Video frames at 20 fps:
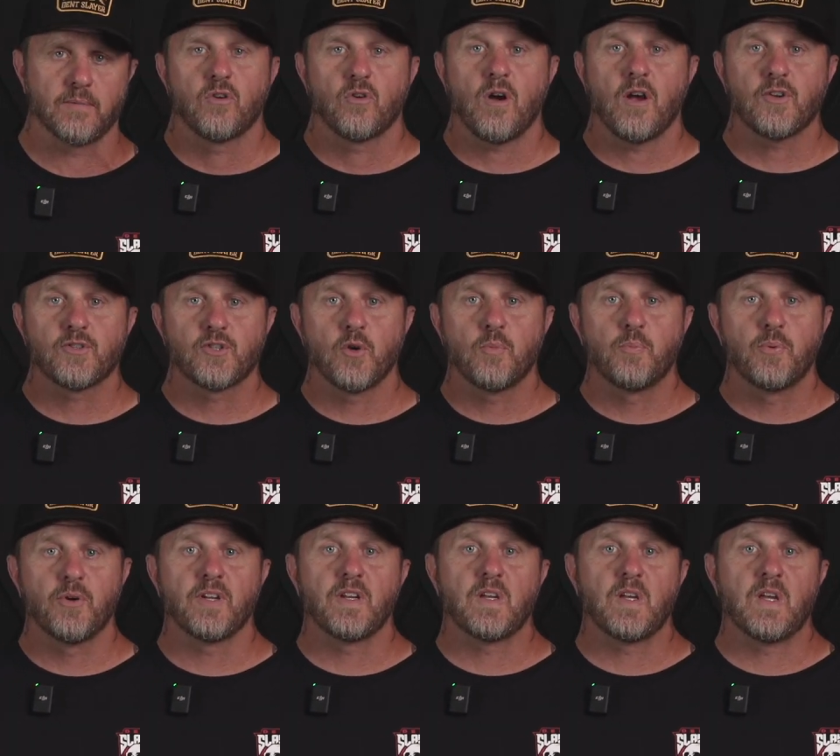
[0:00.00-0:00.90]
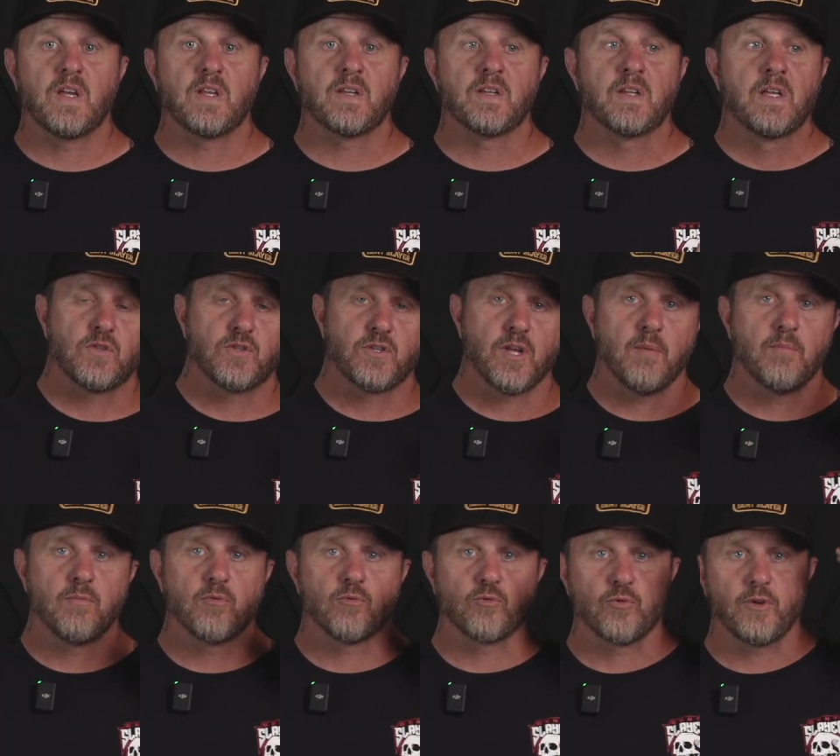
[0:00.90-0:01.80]
You're also put in
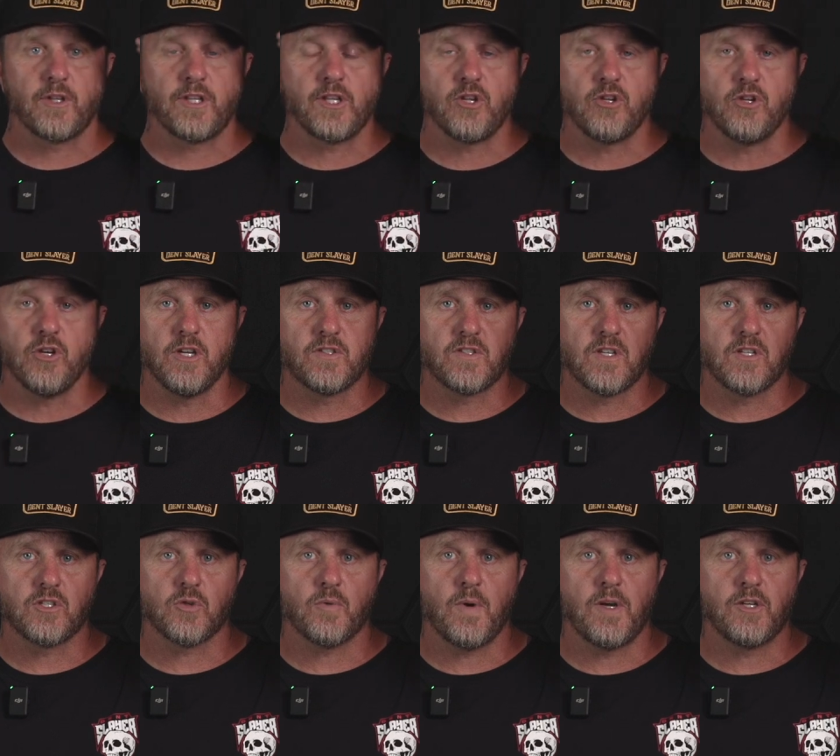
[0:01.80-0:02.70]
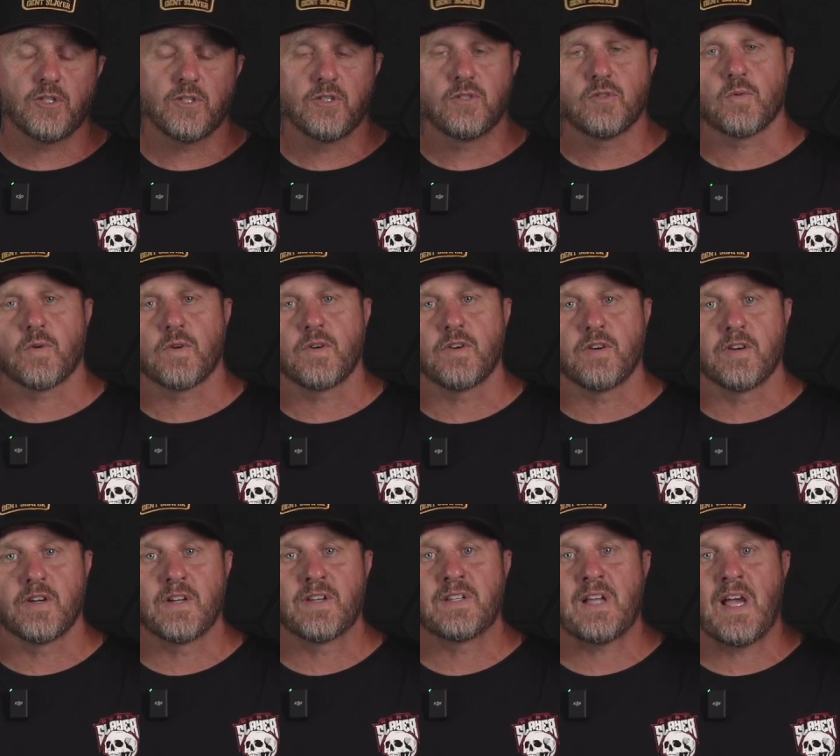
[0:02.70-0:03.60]
some really good situations where you're
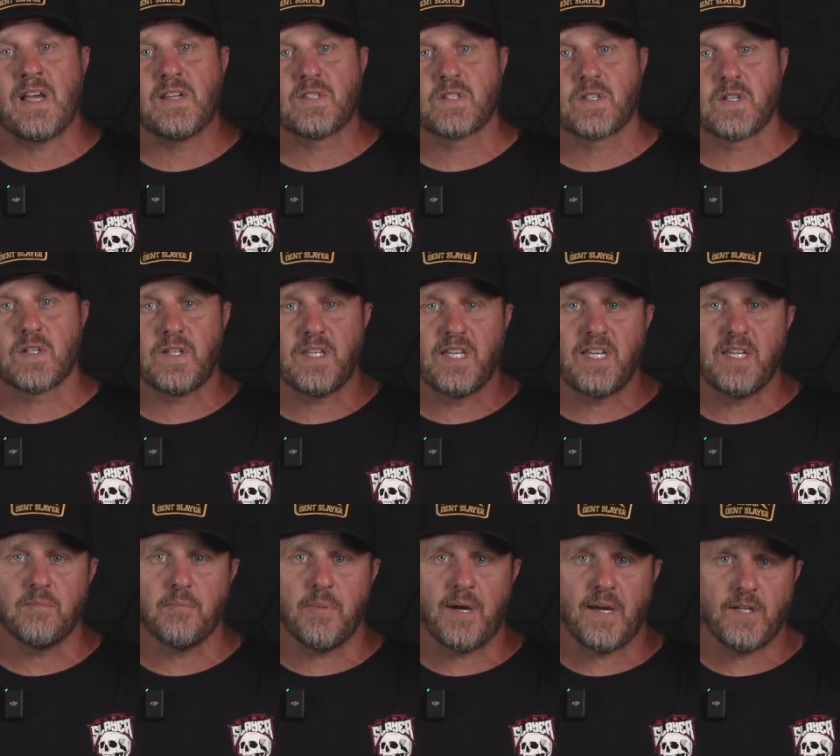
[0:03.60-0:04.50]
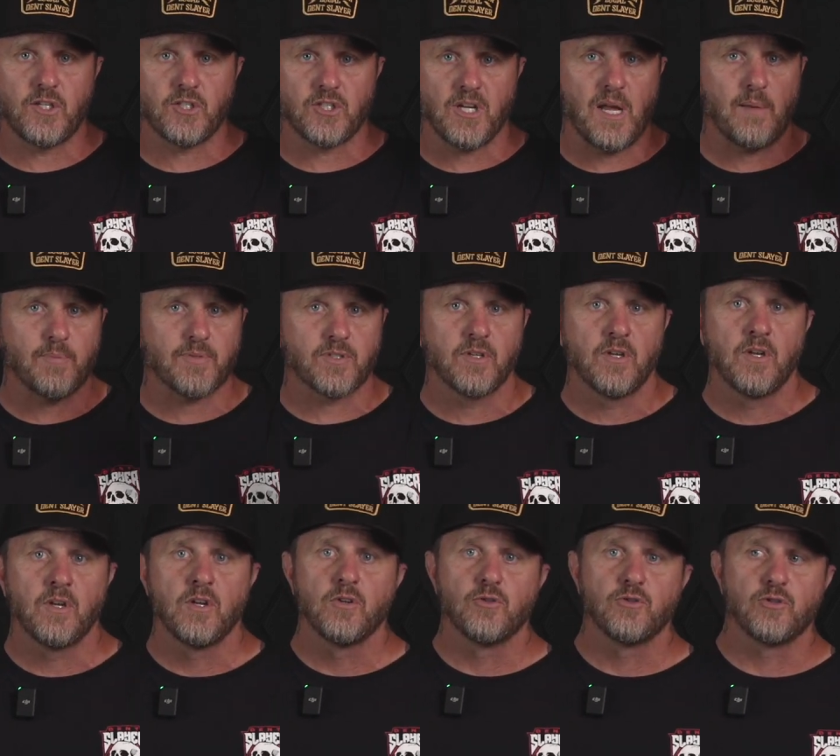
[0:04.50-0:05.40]
in nice, clean body shops
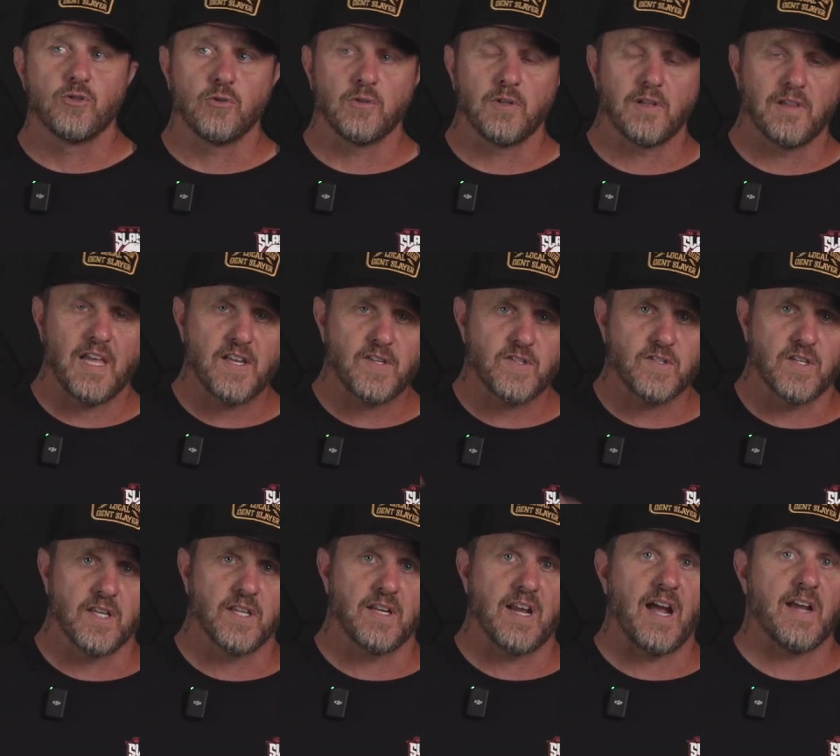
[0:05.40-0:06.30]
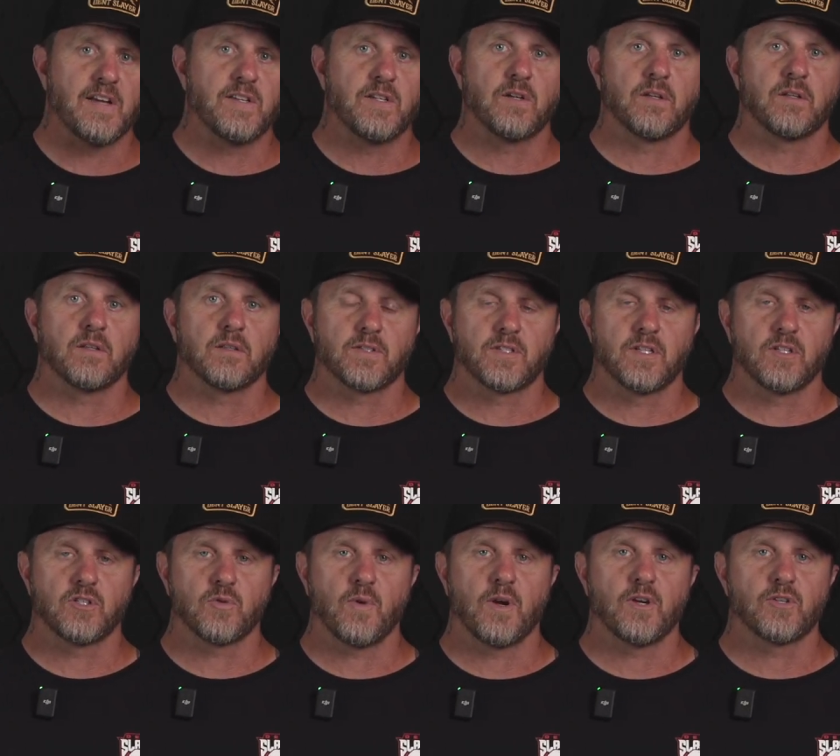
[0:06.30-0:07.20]
to less than ideal
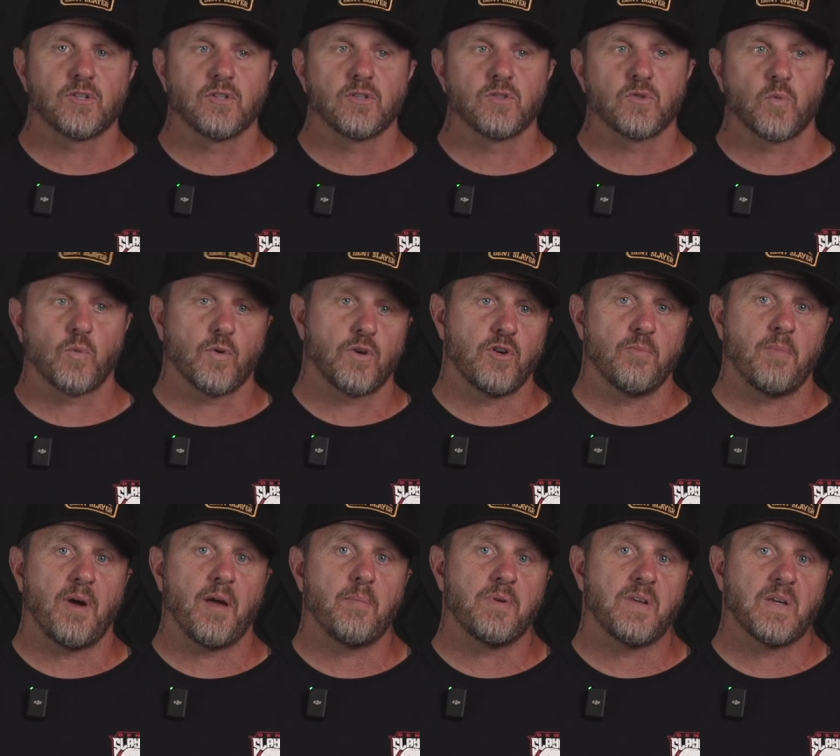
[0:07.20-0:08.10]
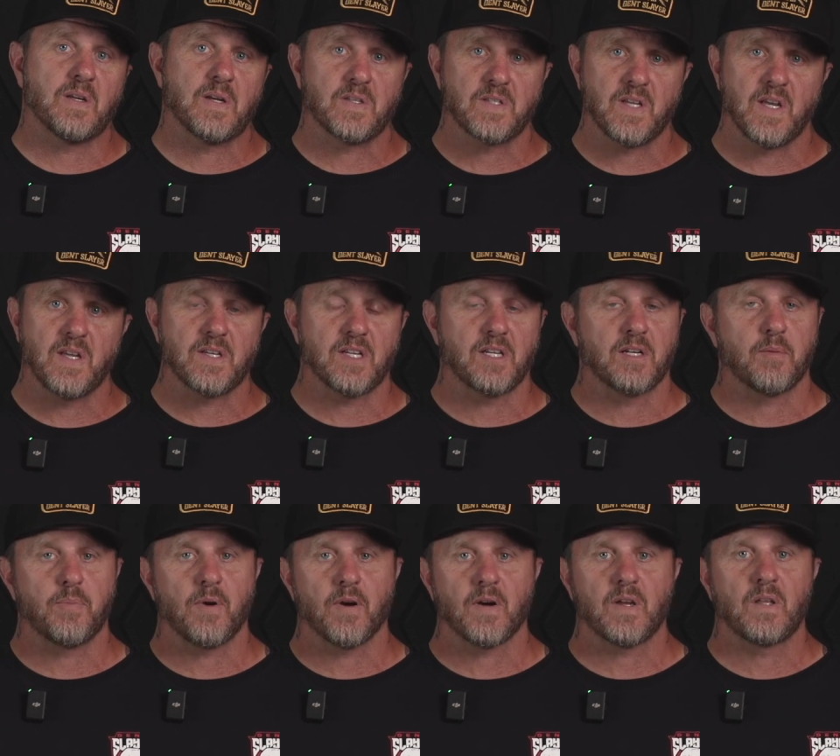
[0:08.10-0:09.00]
situations where you might be in a tent in a
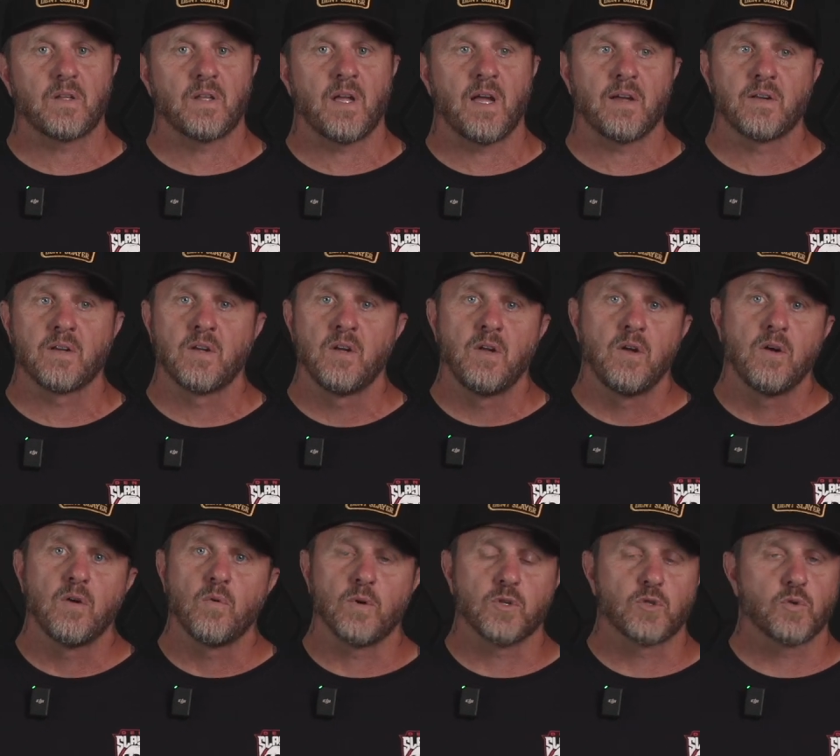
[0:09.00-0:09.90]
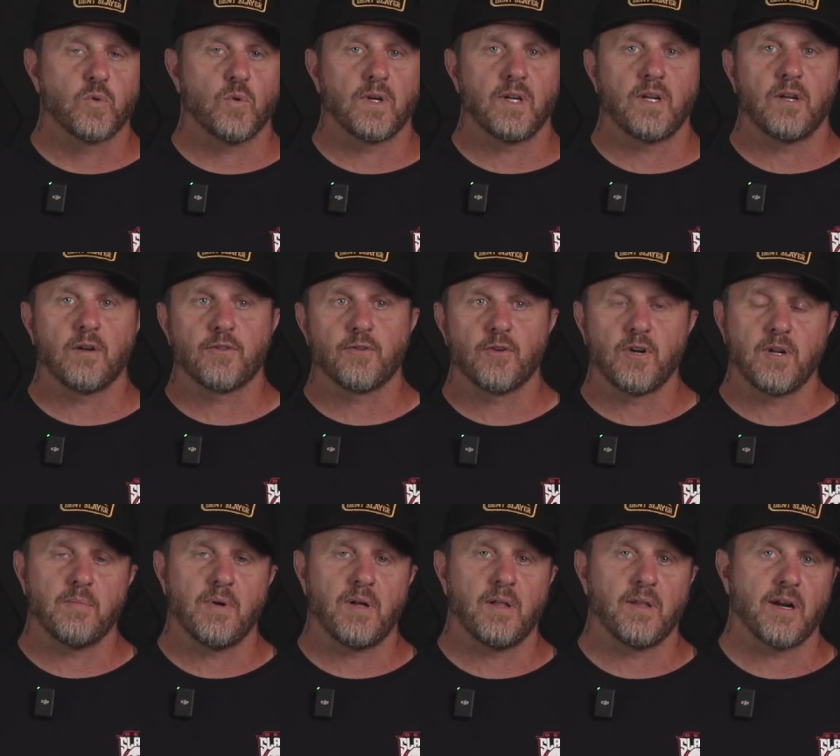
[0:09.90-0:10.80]
parking lot with 20 or 30
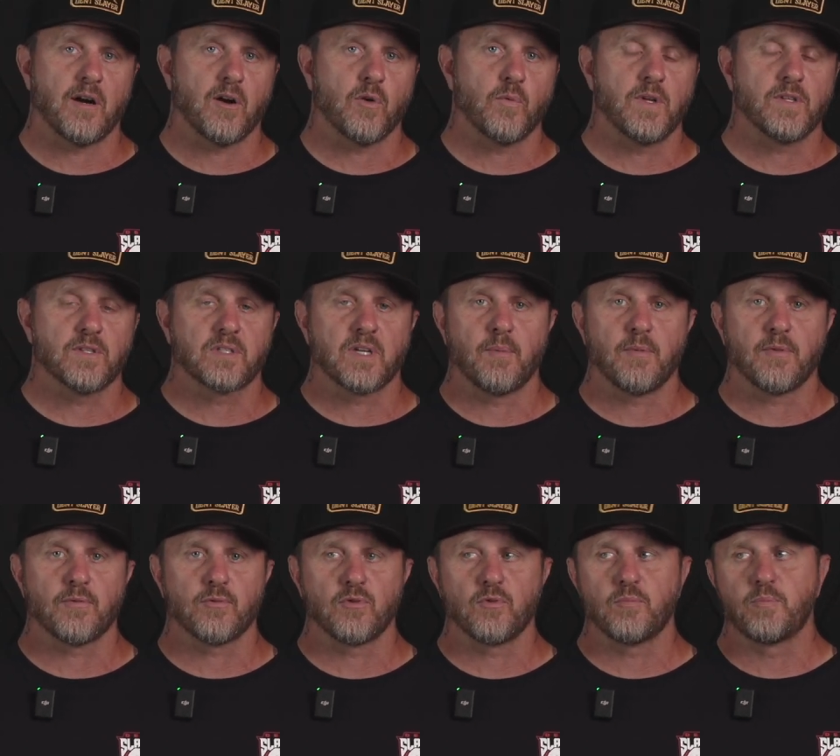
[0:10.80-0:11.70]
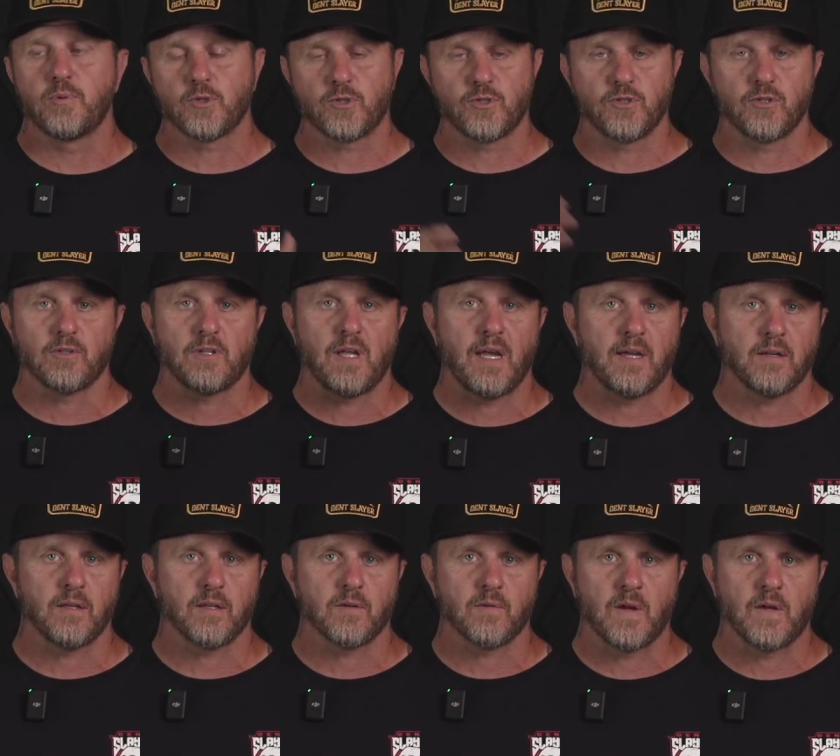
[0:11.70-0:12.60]
mile an hour winds coming through, pushing your light
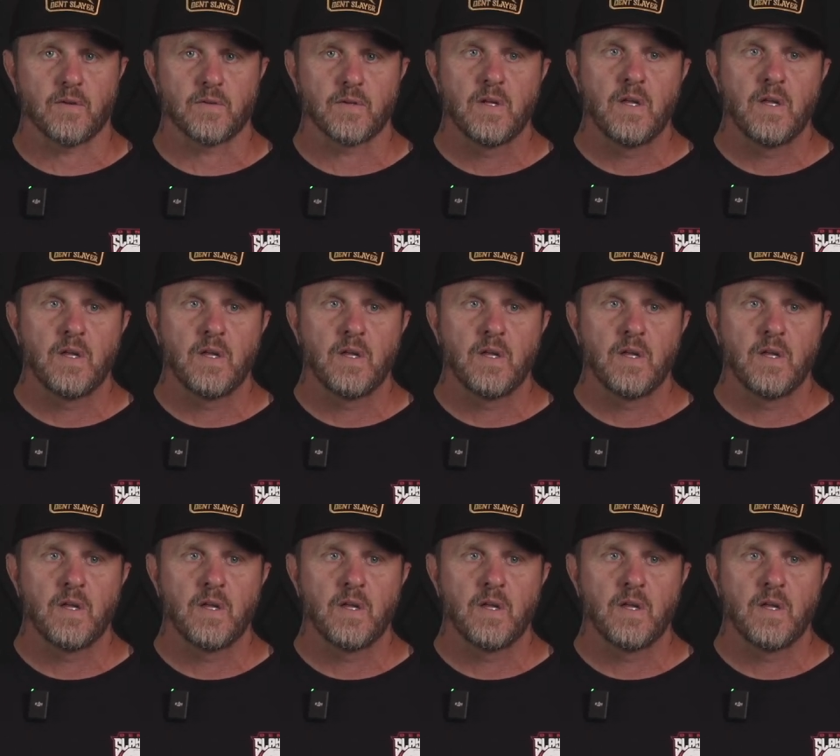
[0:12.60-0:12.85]
all around.